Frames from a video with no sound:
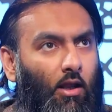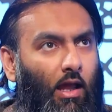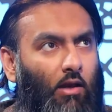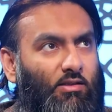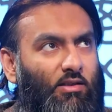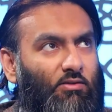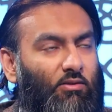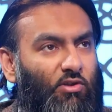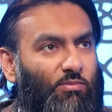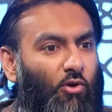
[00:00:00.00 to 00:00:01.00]
How does this
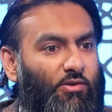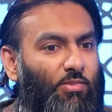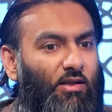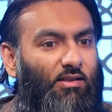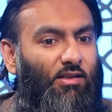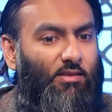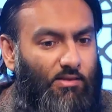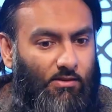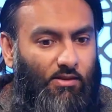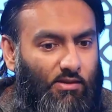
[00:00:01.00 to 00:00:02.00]
responsibility
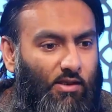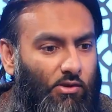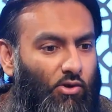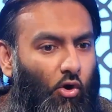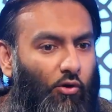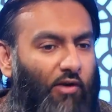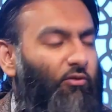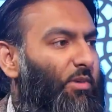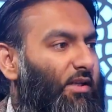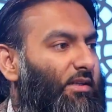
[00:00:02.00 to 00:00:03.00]
sit on everybody?